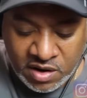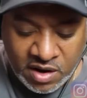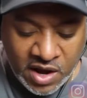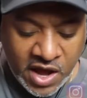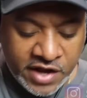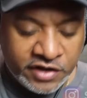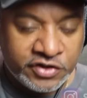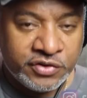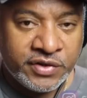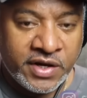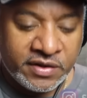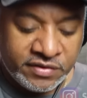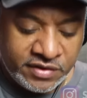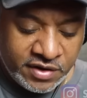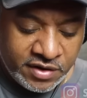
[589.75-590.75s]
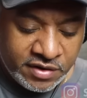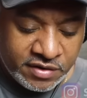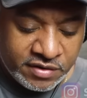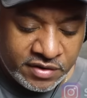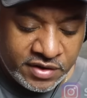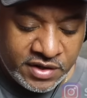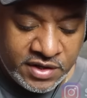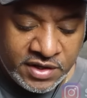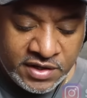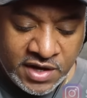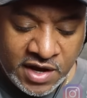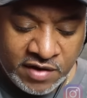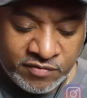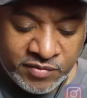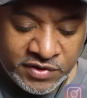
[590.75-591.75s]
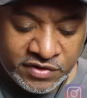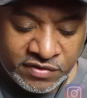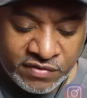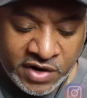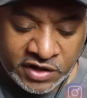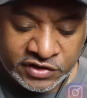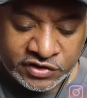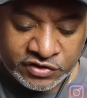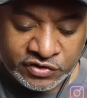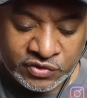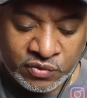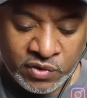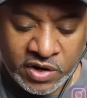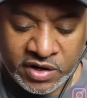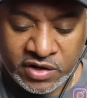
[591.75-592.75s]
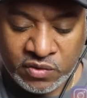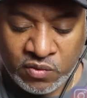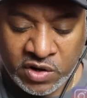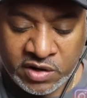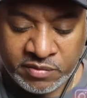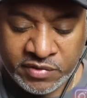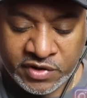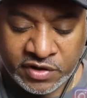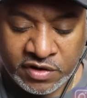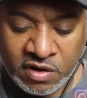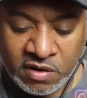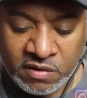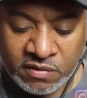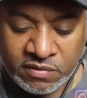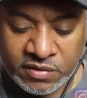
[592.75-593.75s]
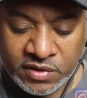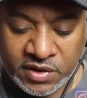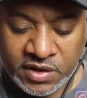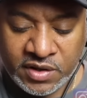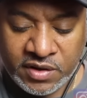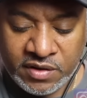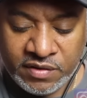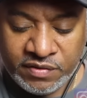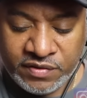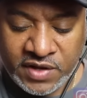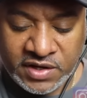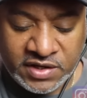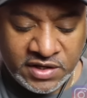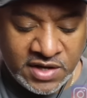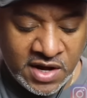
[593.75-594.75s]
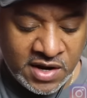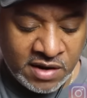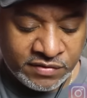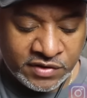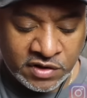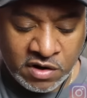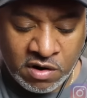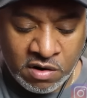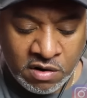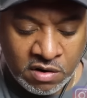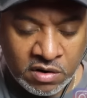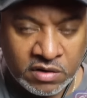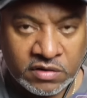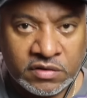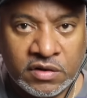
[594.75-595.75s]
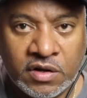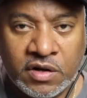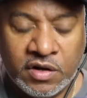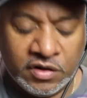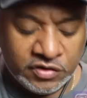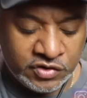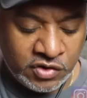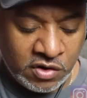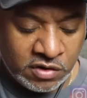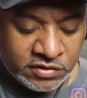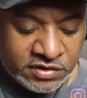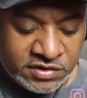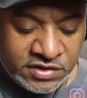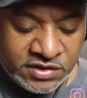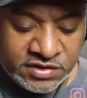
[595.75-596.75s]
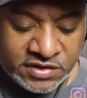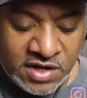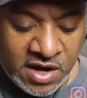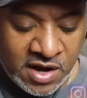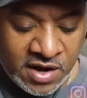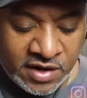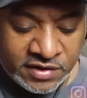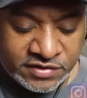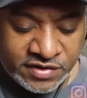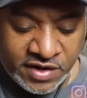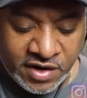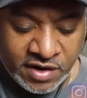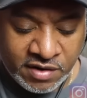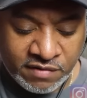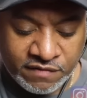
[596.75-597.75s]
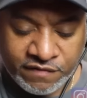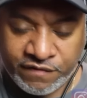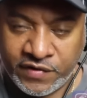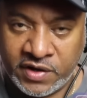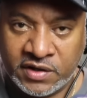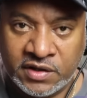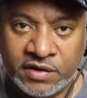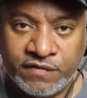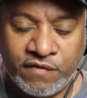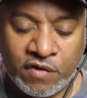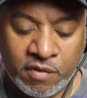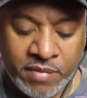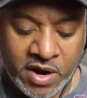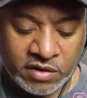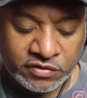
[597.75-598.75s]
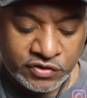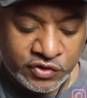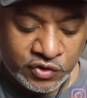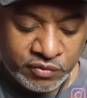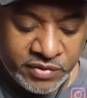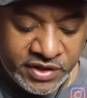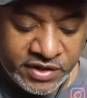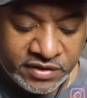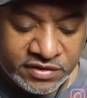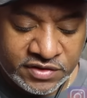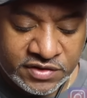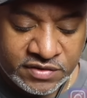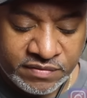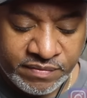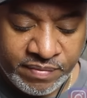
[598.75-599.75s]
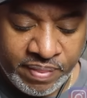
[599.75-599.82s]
How did you get there? He gave me directions to where he wanted me to go. Then he got out the car, talk to these guys there friendly for about 2 minutes.